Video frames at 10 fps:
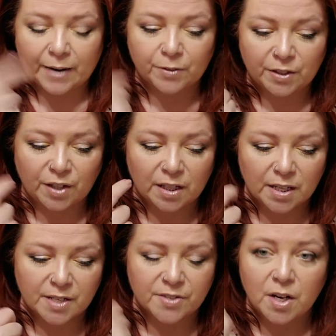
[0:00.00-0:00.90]
Everything
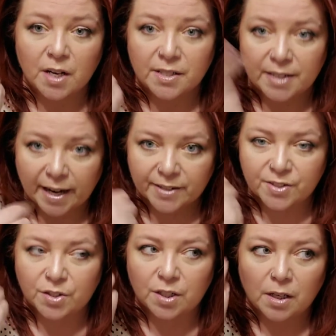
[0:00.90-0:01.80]
is
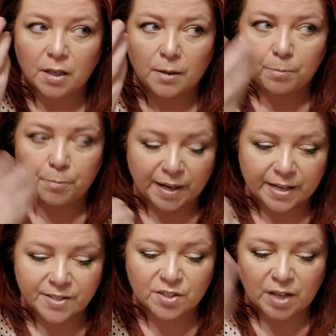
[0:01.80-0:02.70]
text-based.